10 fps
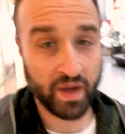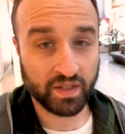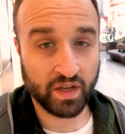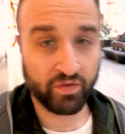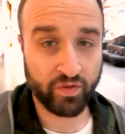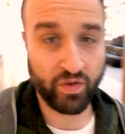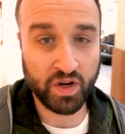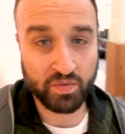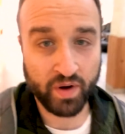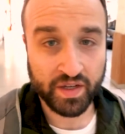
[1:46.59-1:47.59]
myself a
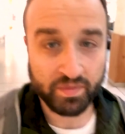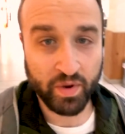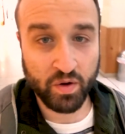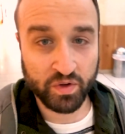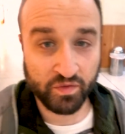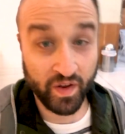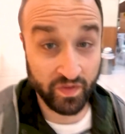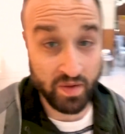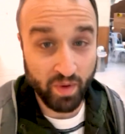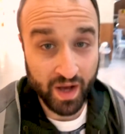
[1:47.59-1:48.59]
French press, but it was
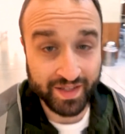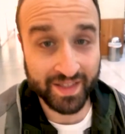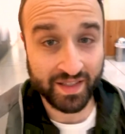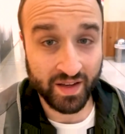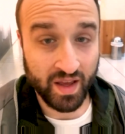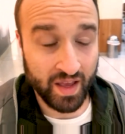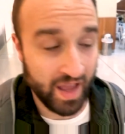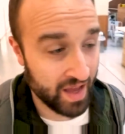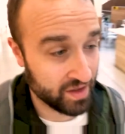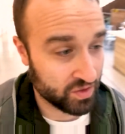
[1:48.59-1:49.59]
50 bucks
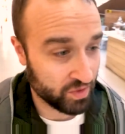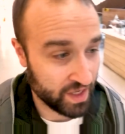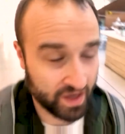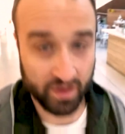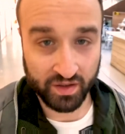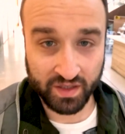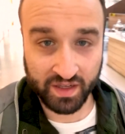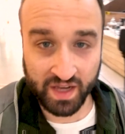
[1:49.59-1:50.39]
and it's ridiculously